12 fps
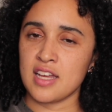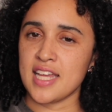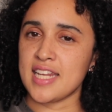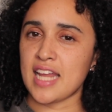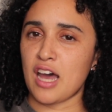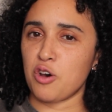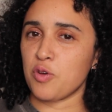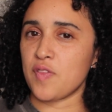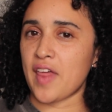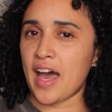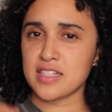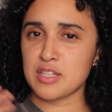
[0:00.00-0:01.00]
Now,
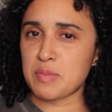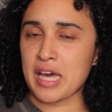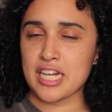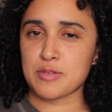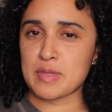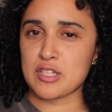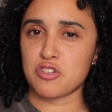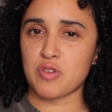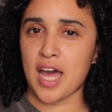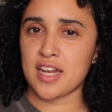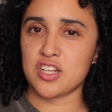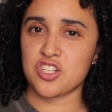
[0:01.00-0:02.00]
that's a management
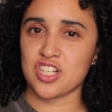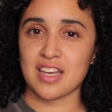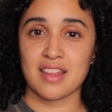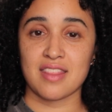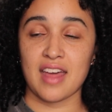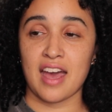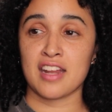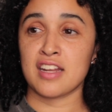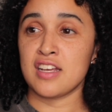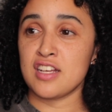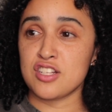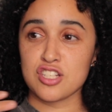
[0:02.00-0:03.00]
strategy that
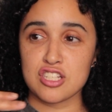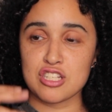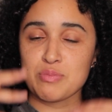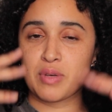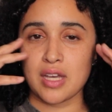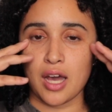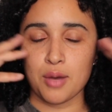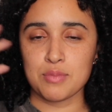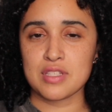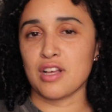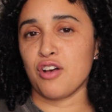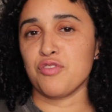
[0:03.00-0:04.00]
just to become
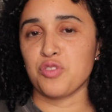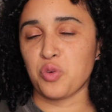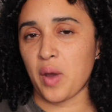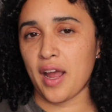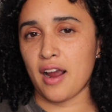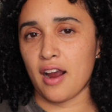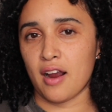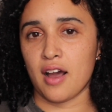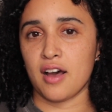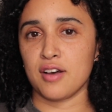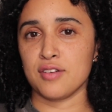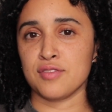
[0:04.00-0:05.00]
self-aware
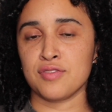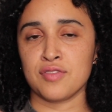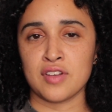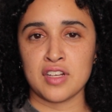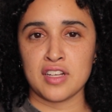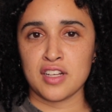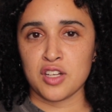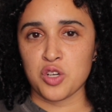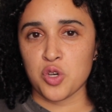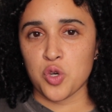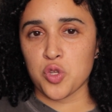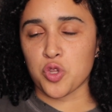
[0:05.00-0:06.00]
of
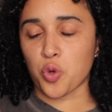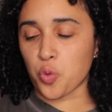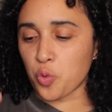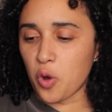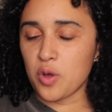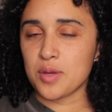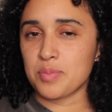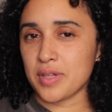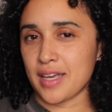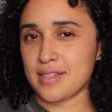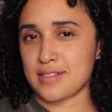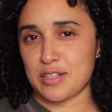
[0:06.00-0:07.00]
the role it
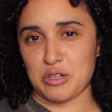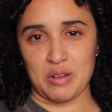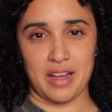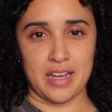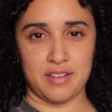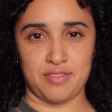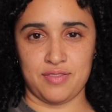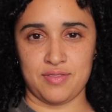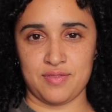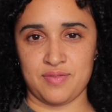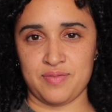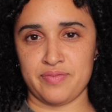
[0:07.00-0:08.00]
plays in your life.
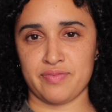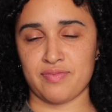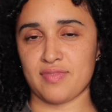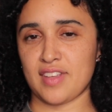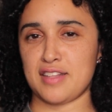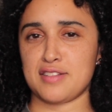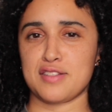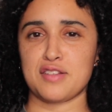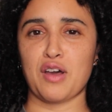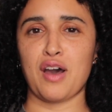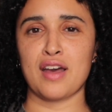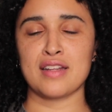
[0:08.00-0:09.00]
It's
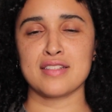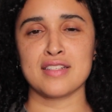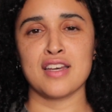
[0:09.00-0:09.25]
not